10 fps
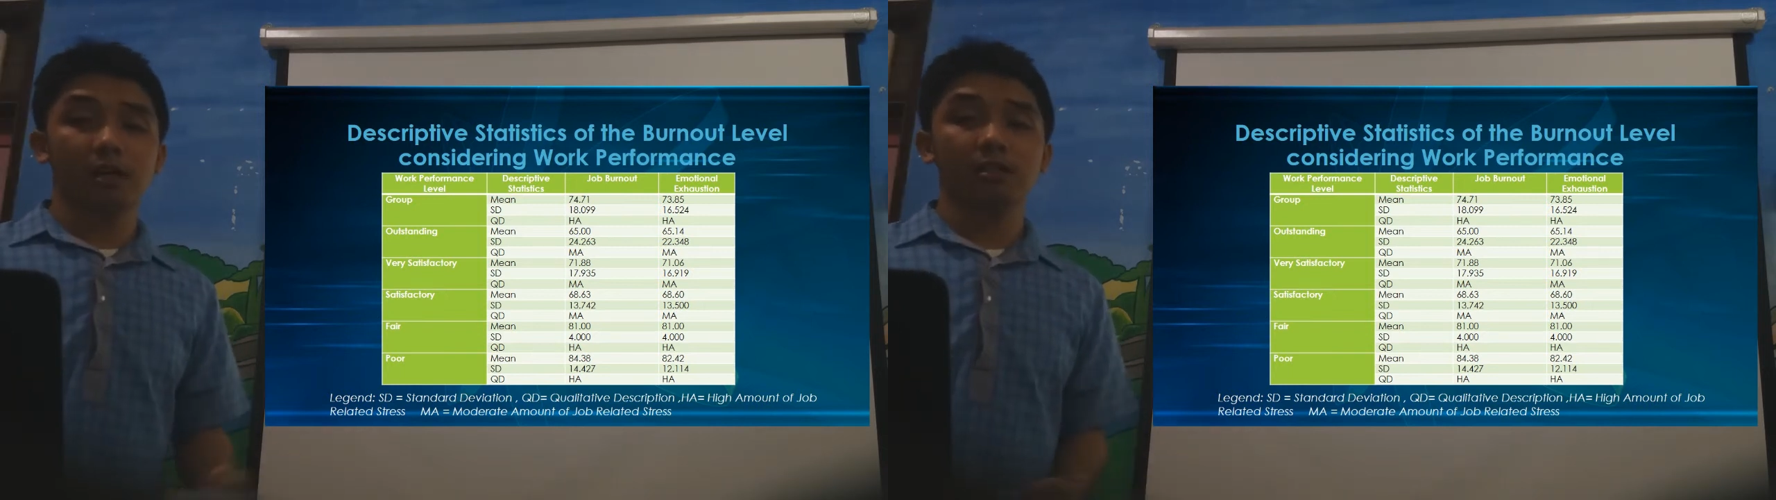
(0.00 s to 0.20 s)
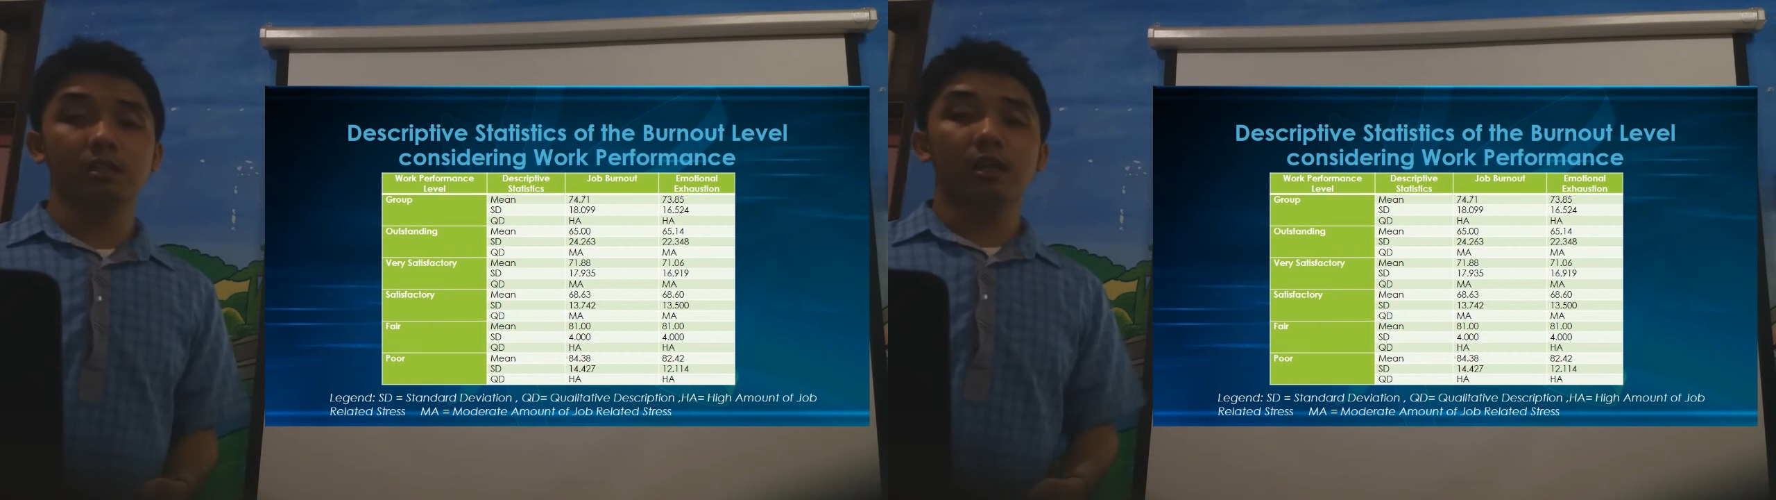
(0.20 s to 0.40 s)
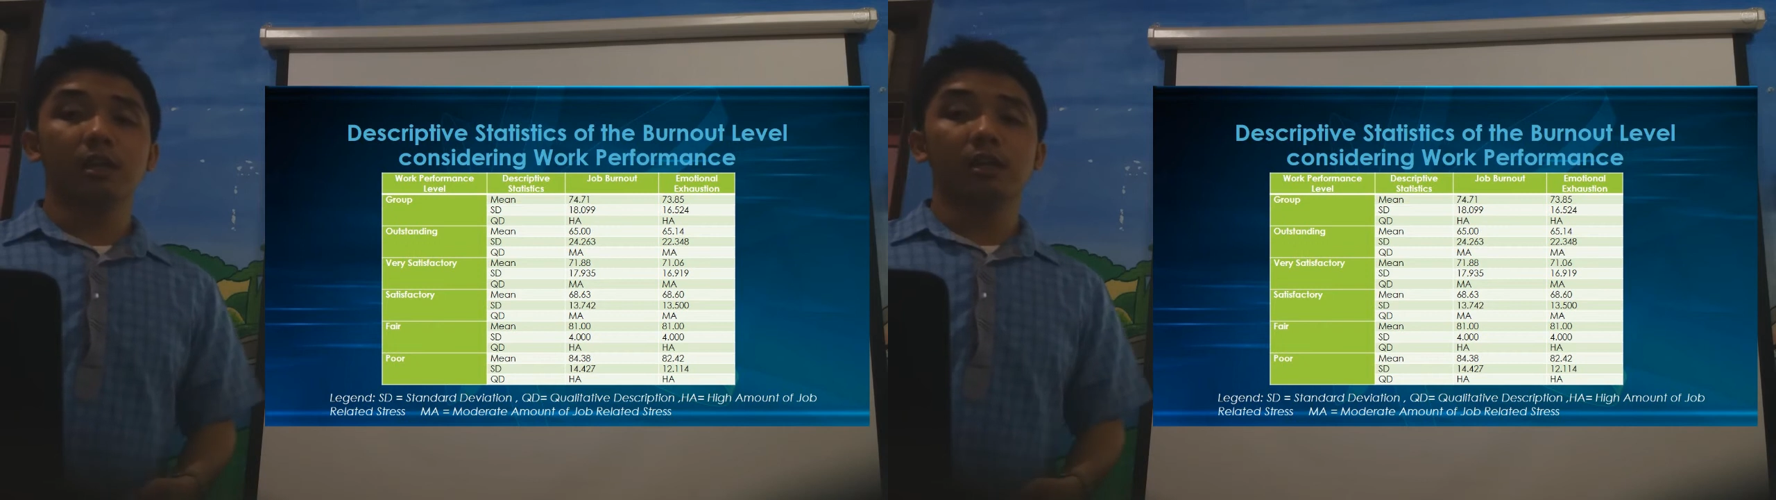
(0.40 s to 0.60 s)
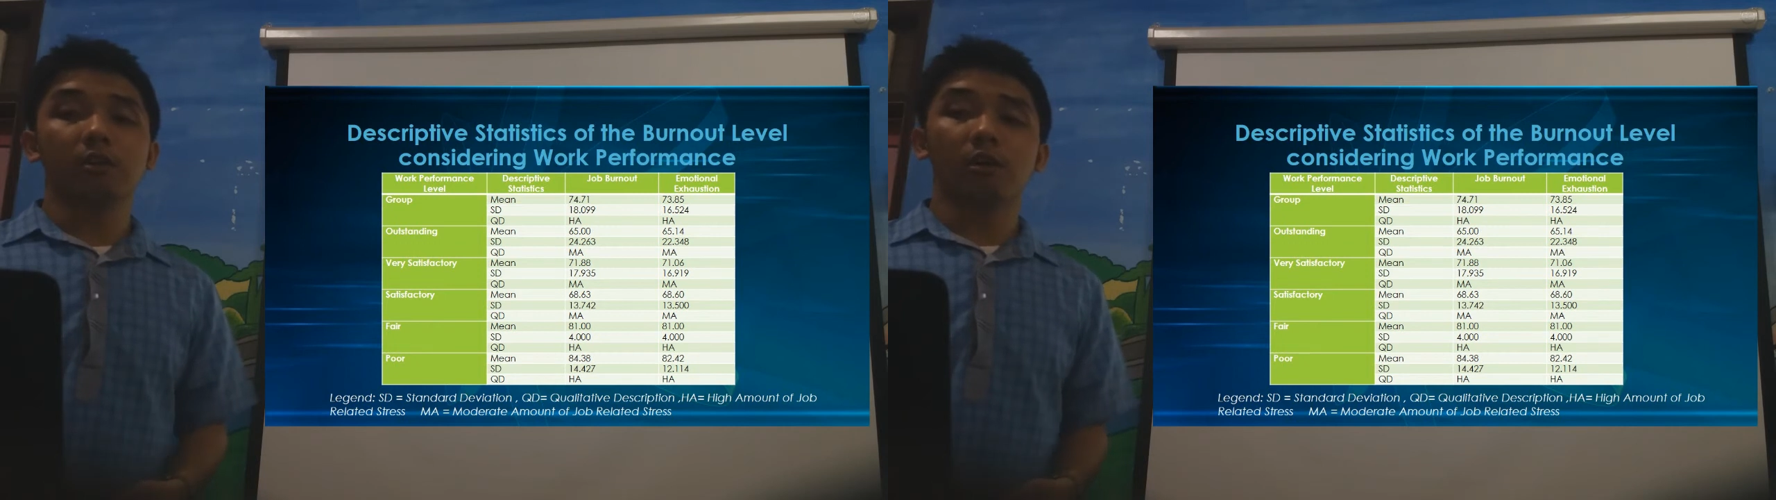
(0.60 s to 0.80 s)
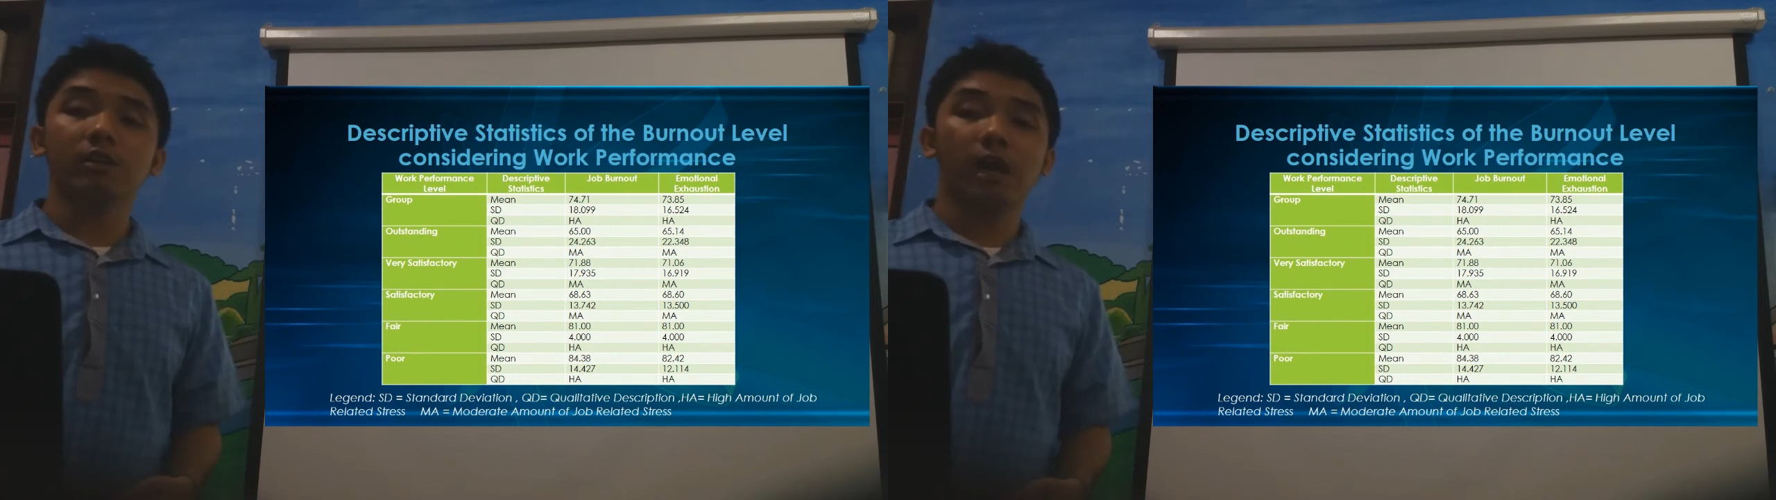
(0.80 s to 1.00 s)
us
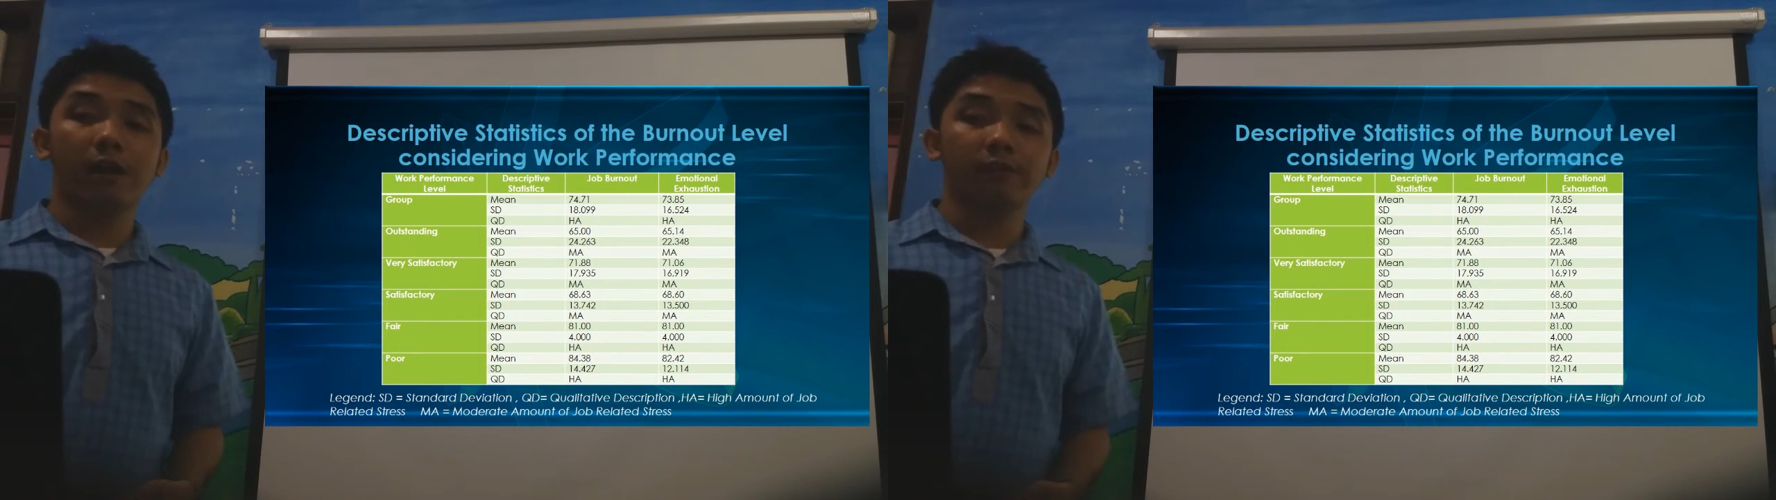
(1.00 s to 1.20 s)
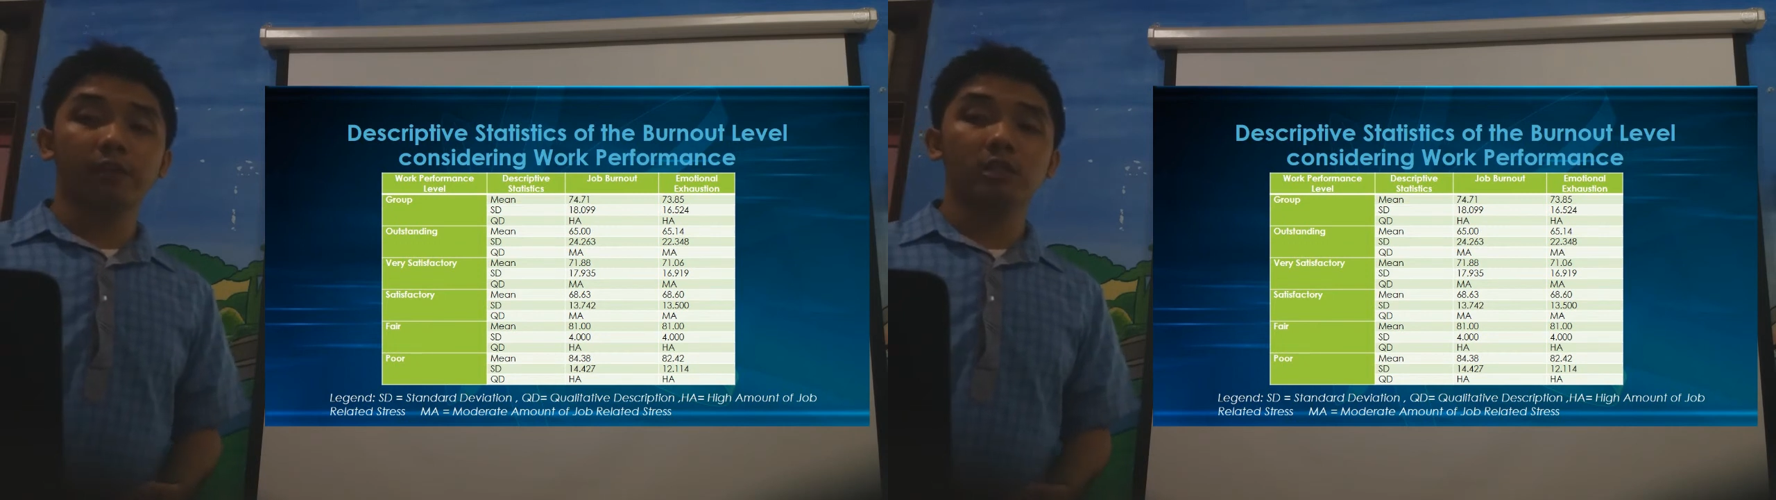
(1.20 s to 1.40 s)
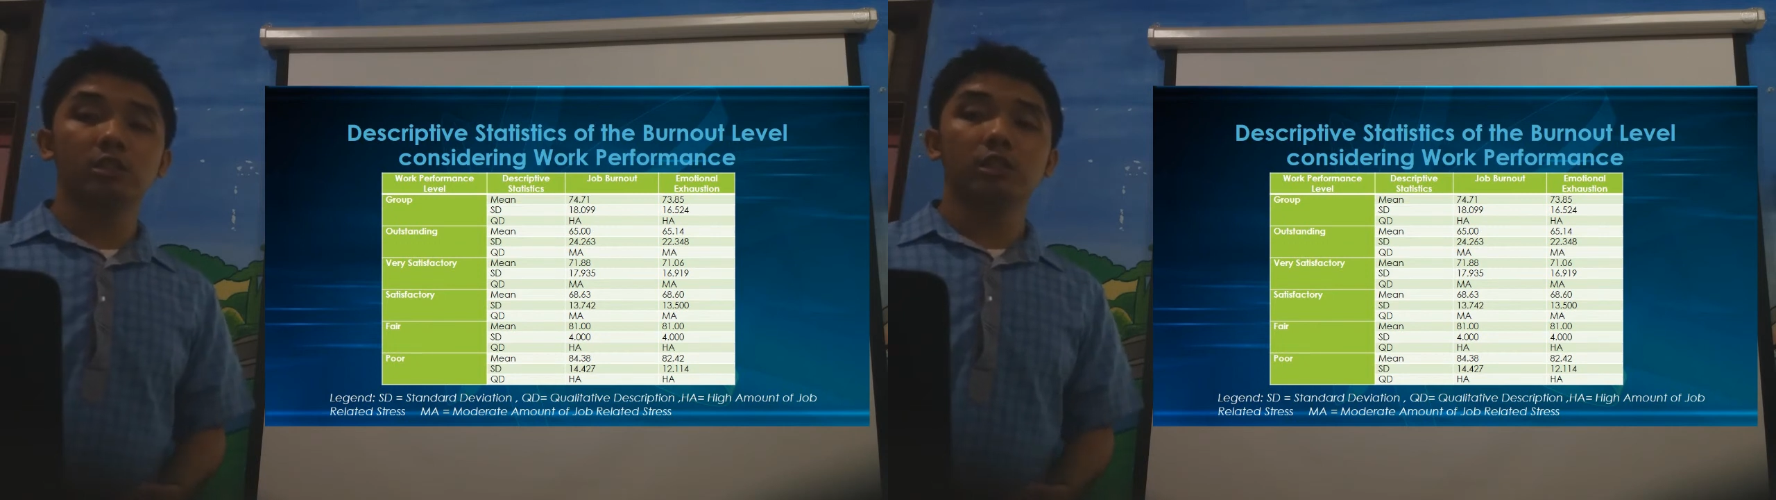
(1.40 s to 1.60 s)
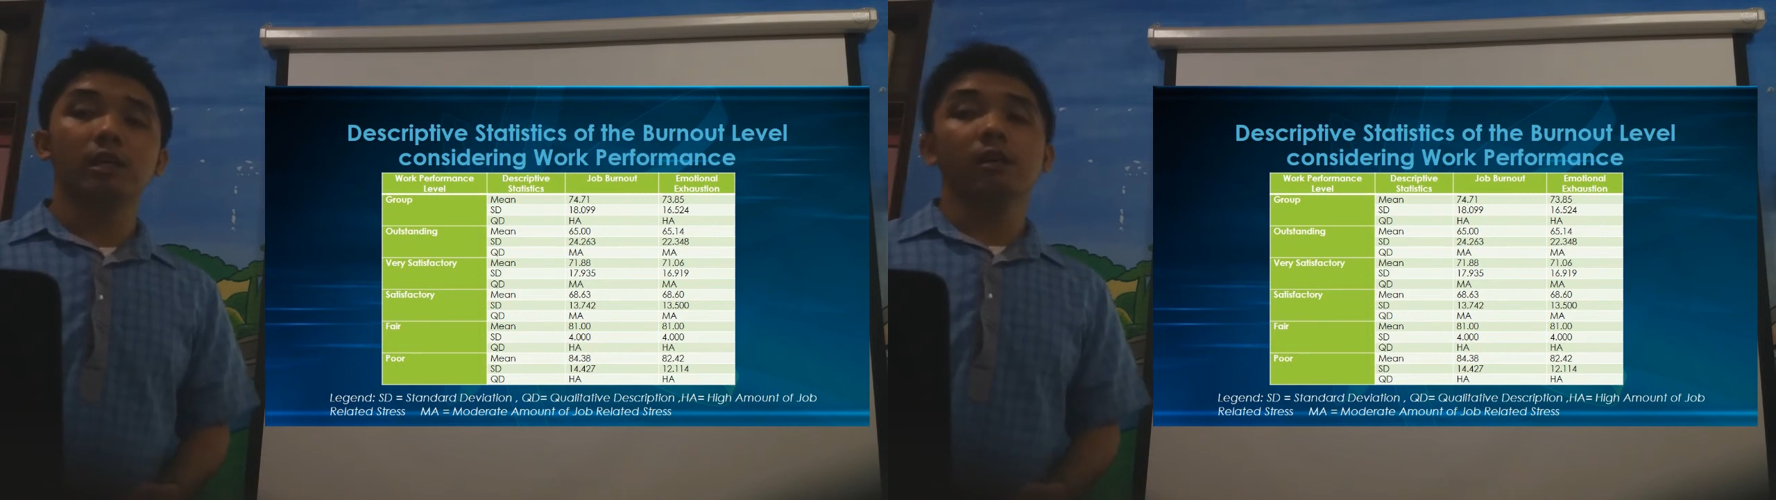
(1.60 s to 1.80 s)
that on the average,